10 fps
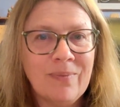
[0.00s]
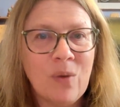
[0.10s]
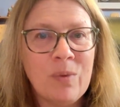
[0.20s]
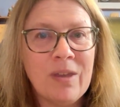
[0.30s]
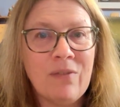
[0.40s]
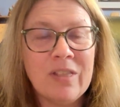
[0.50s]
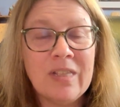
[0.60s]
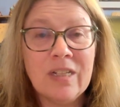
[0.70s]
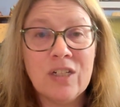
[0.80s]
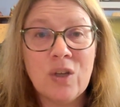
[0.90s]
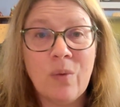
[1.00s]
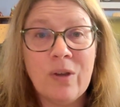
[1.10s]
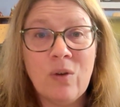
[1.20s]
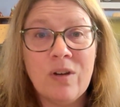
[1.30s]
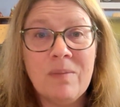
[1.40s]
With everything that's
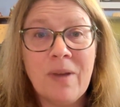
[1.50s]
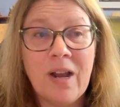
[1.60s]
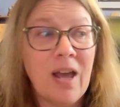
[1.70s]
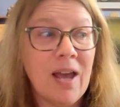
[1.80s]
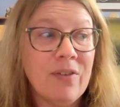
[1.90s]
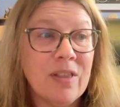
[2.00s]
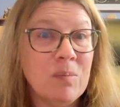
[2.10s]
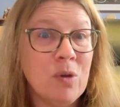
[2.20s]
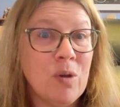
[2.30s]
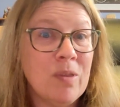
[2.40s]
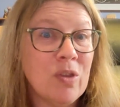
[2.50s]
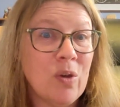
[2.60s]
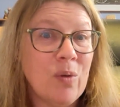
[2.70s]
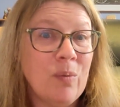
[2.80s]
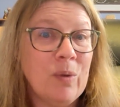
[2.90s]
going on in my life at the moment,
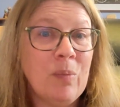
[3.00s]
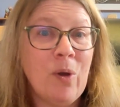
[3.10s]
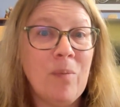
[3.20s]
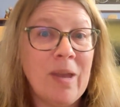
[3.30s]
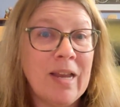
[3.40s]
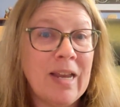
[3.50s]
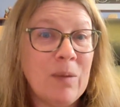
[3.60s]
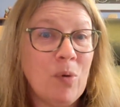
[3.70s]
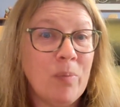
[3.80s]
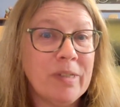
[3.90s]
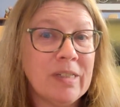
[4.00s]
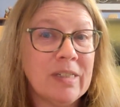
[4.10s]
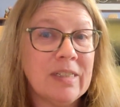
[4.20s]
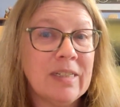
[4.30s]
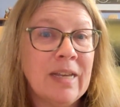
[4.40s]
though, we won't make any
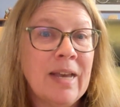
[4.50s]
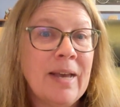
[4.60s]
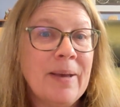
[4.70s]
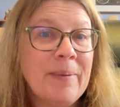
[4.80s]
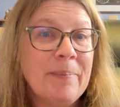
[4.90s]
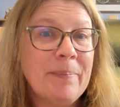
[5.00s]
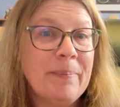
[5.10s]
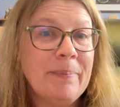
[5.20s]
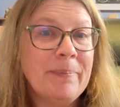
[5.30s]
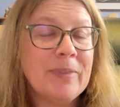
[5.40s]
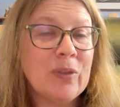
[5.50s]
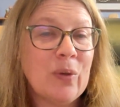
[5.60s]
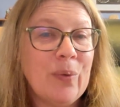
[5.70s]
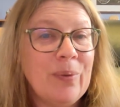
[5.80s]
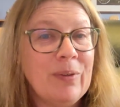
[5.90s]
promises.
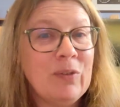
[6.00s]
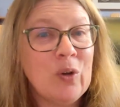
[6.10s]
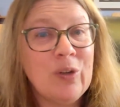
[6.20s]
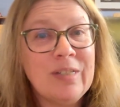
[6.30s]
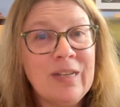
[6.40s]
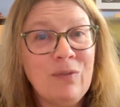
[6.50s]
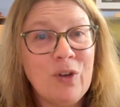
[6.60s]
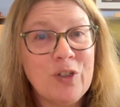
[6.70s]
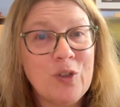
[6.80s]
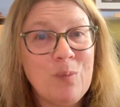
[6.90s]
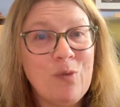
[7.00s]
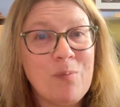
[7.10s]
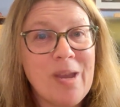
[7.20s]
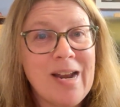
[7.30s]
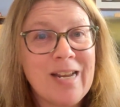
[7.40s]
So if you don't see a FlossTube from
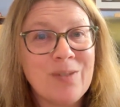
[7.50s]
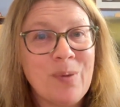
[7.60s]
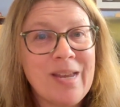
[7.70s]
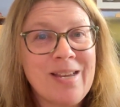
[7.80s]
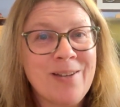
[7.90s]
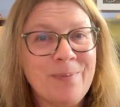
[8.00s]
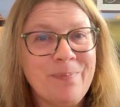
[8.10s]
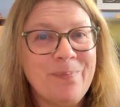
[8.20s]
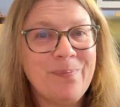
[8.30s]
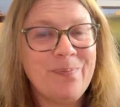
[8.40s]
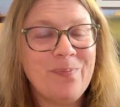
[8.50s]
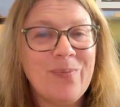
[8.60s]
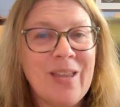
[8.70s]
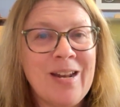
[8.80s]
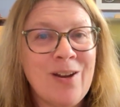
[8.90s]
me next week,
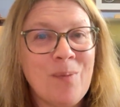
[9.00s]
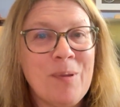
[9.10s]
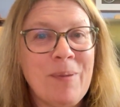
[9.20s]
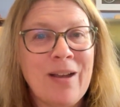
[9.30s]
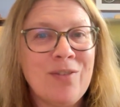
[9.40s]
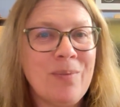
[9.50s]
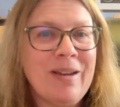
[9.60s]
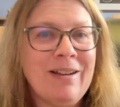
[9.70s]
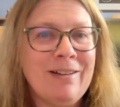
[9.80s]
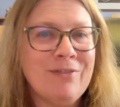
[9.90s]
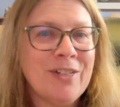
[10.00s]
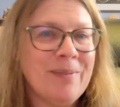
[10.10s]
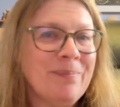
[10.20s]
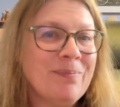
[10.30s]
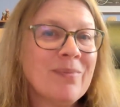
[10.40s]
then I'll be back the week after.
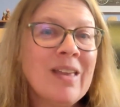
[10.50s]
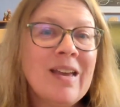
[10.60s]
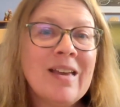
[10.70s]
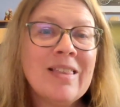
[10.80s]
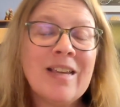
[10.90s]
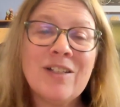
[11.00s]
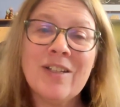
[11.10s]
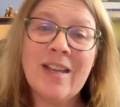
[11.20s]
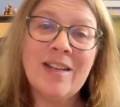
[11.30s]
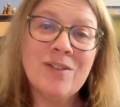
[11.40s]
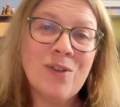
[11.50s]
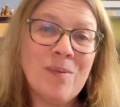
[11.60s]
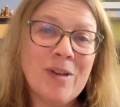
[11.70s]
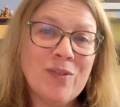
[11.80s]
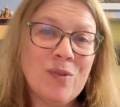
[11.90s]
Thanks again so
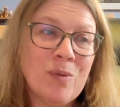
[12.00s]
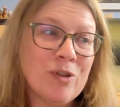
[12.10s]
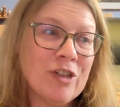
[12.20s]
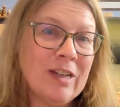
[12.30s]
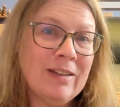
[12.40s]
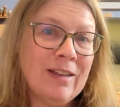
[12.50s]
much for watching.